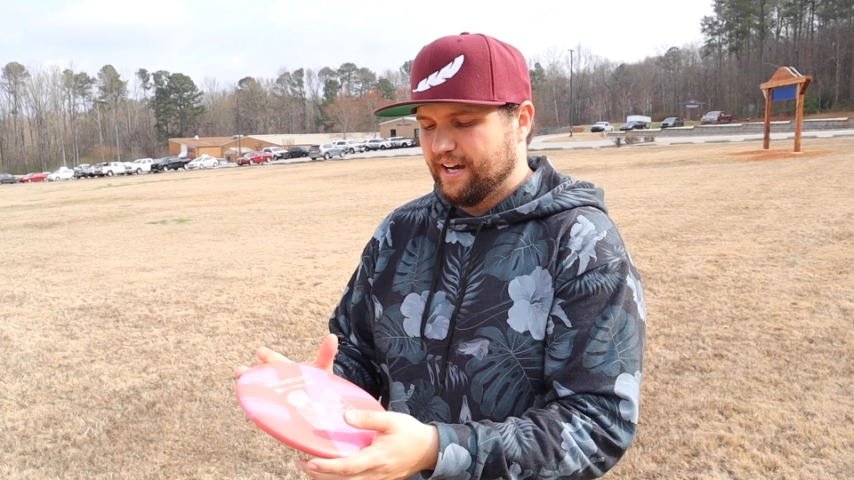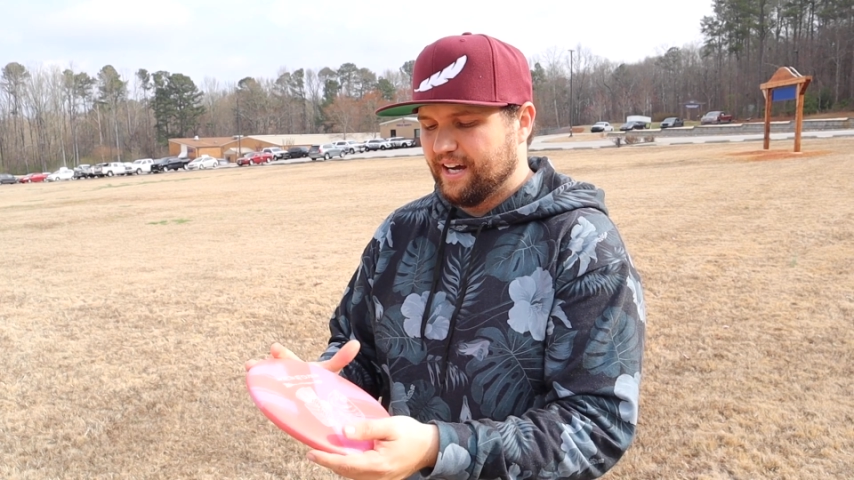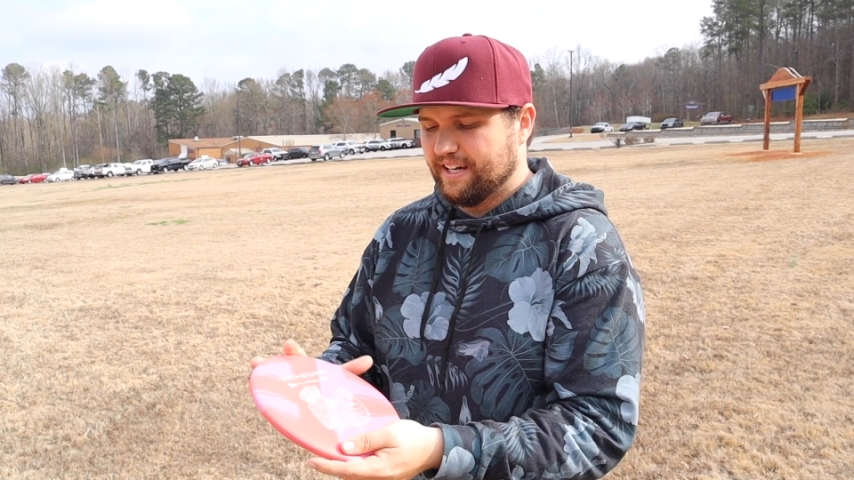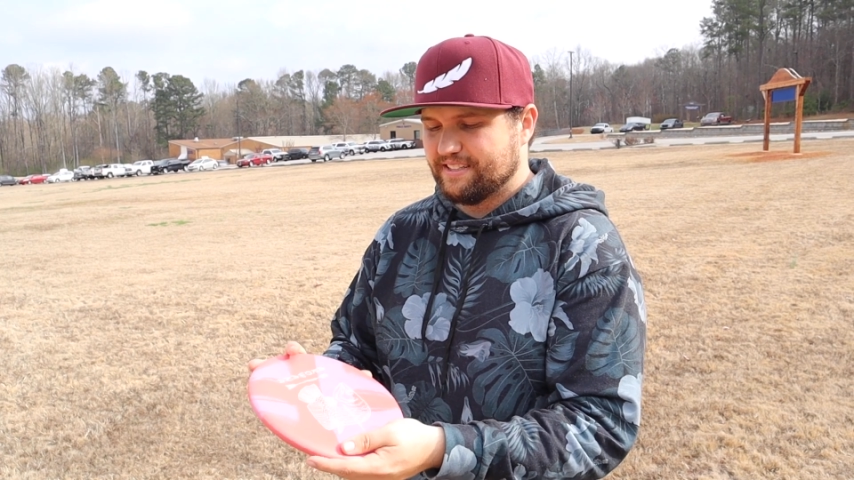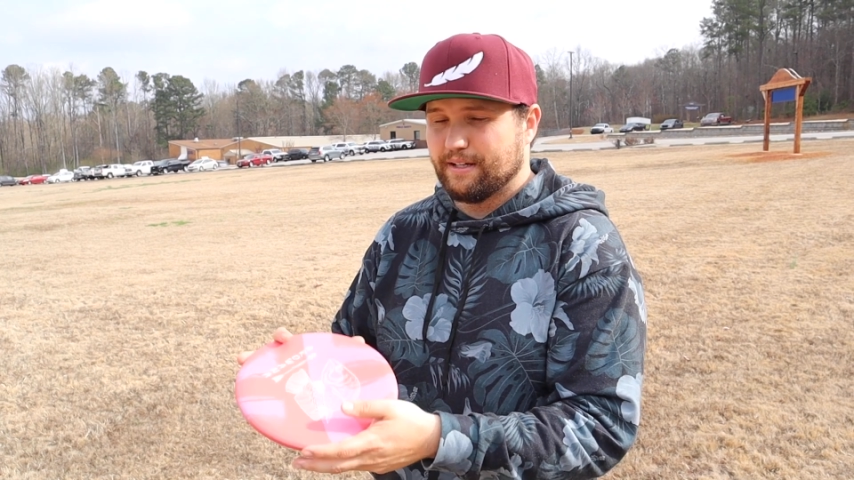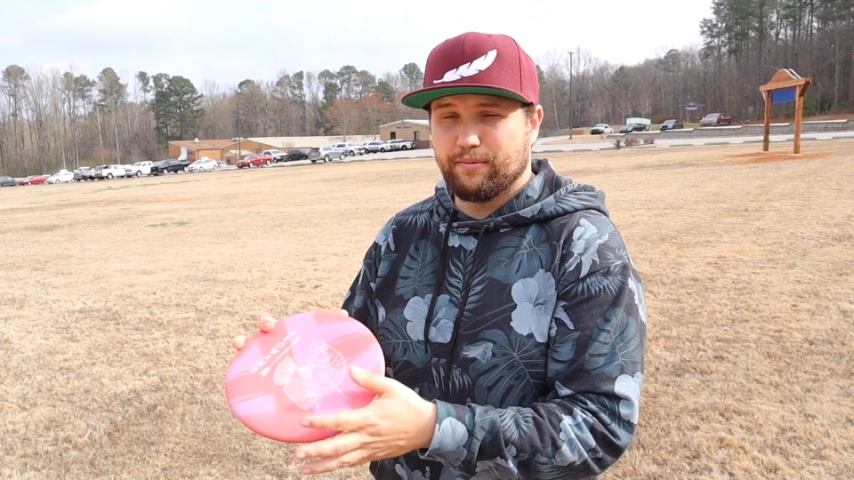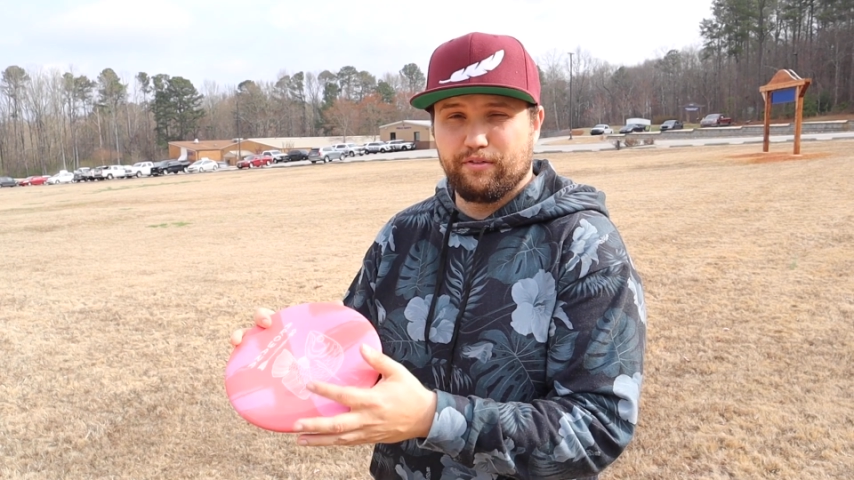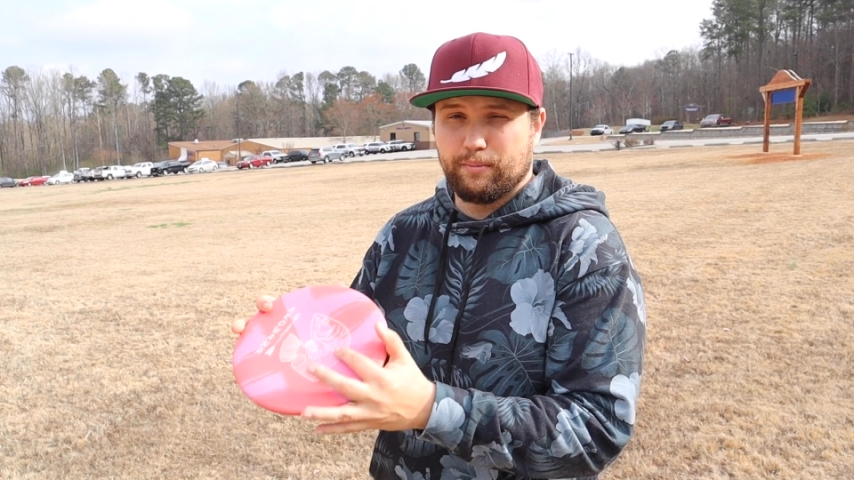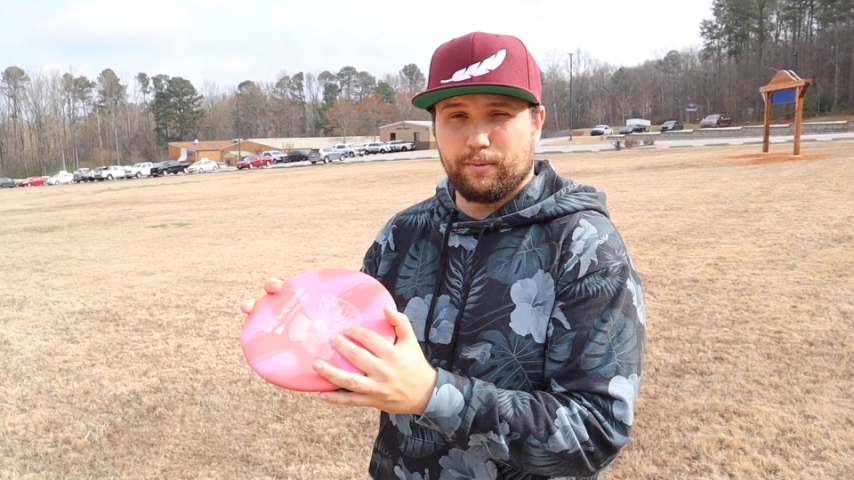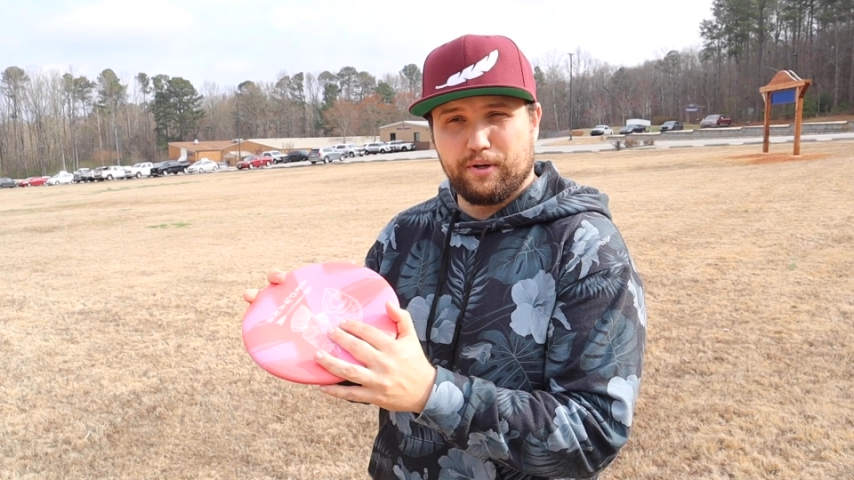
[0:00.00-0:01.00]
and some of
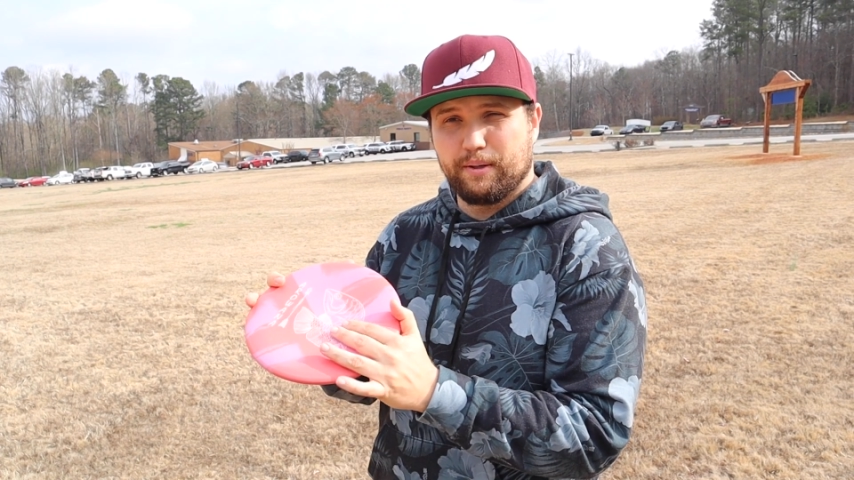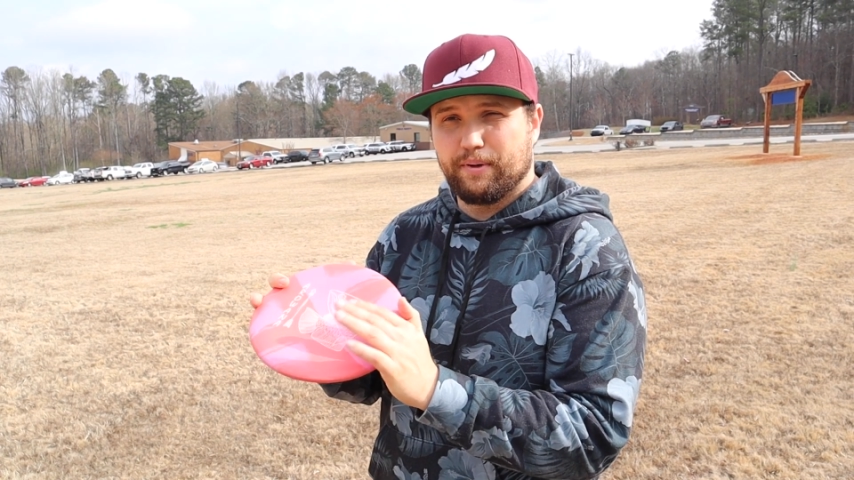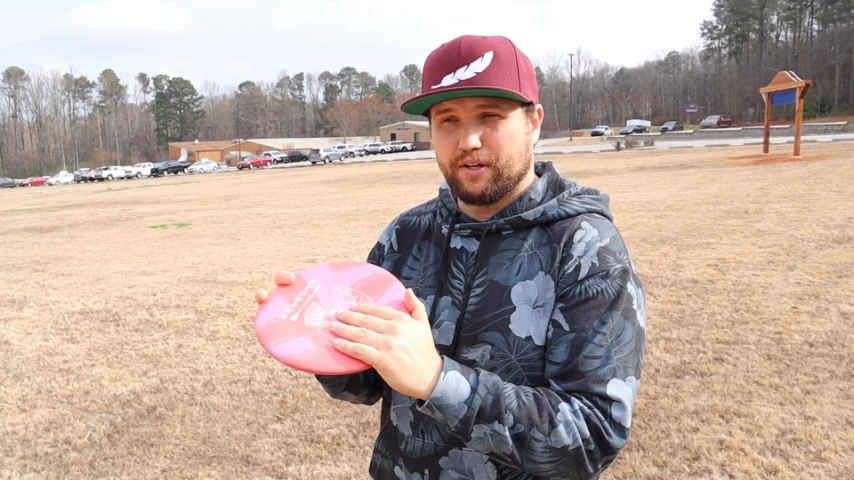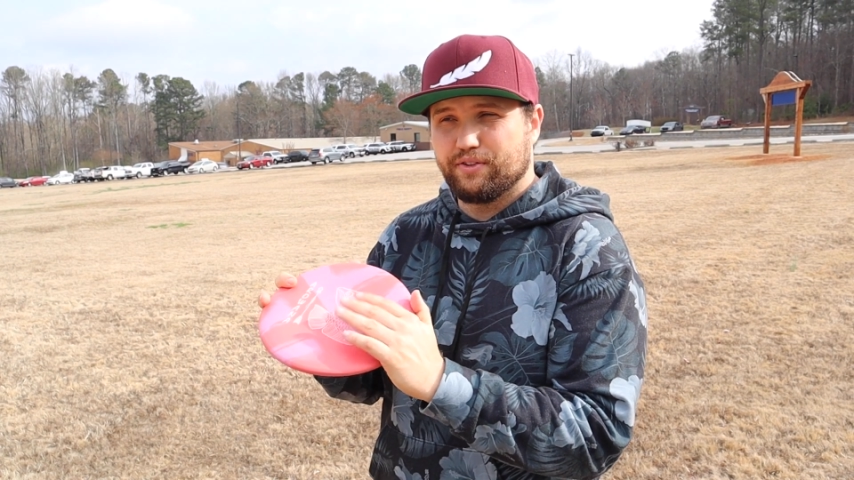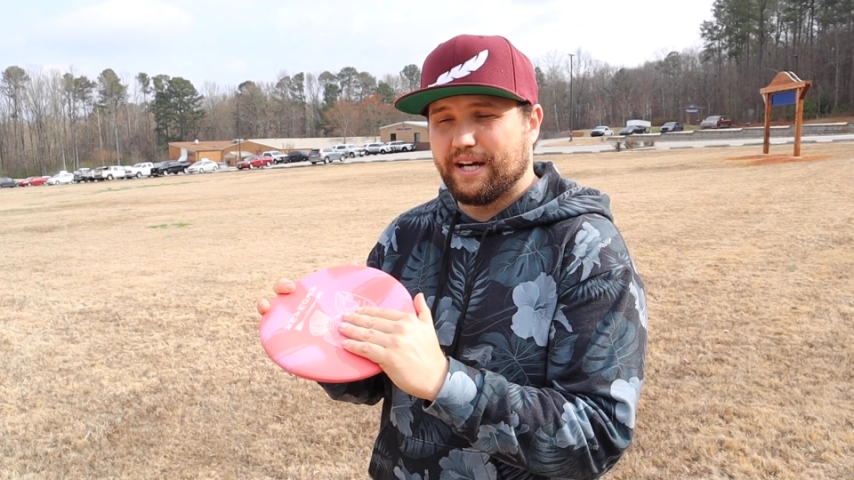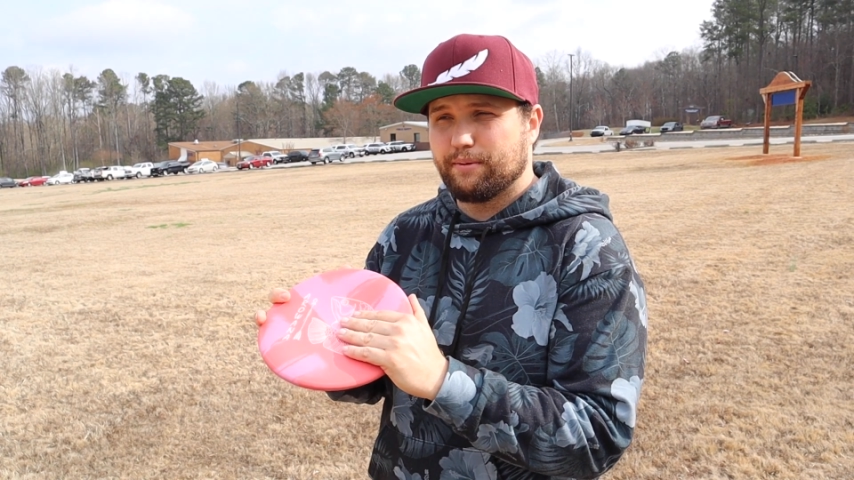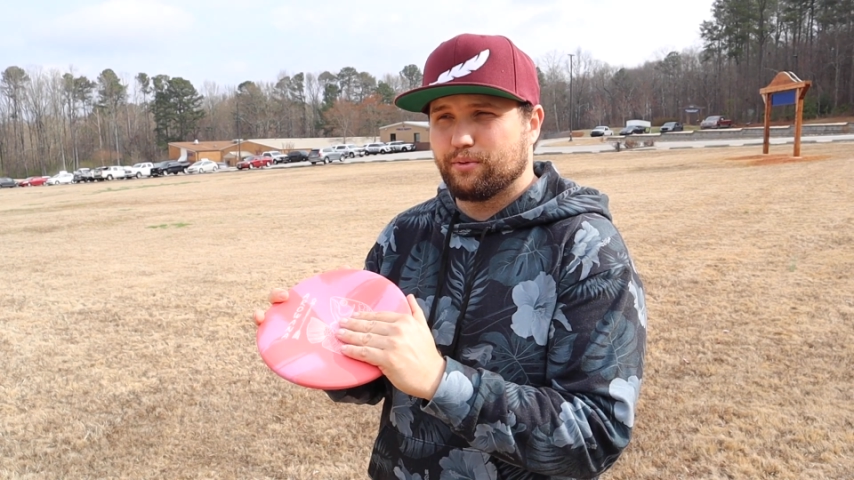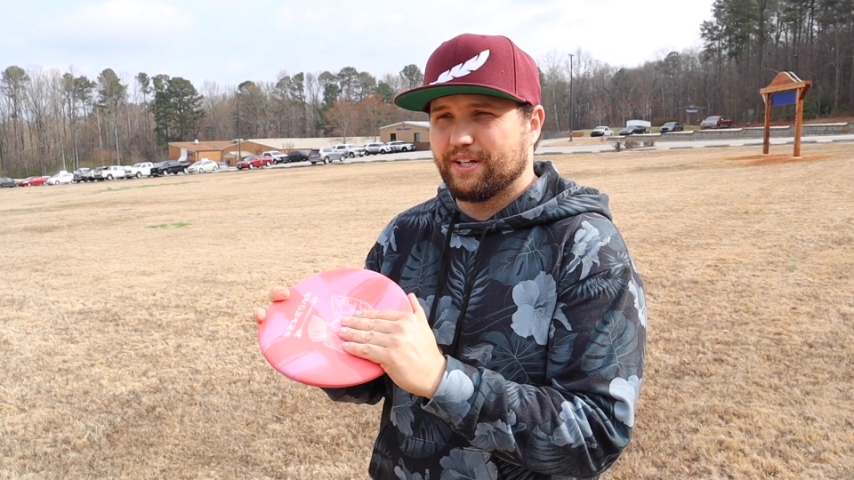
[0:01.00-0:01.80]
them are pretty puddle topped.